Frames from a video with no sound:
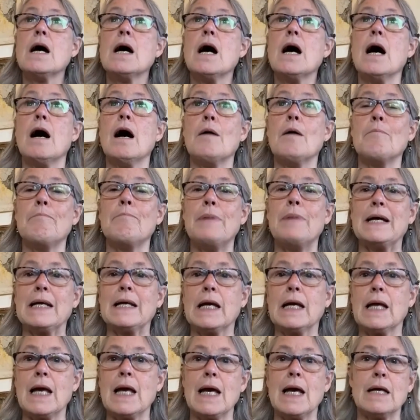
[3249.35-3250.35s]
But
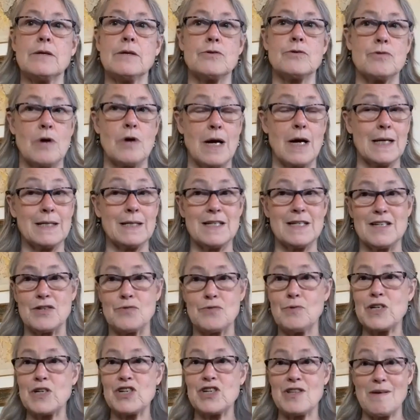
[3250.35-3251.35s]
again, trying to
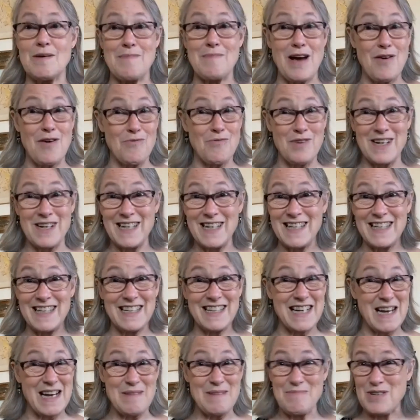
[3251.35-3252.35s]
switch them out one at a
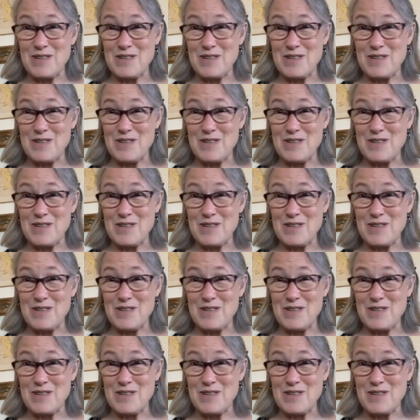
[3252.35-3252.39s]
time.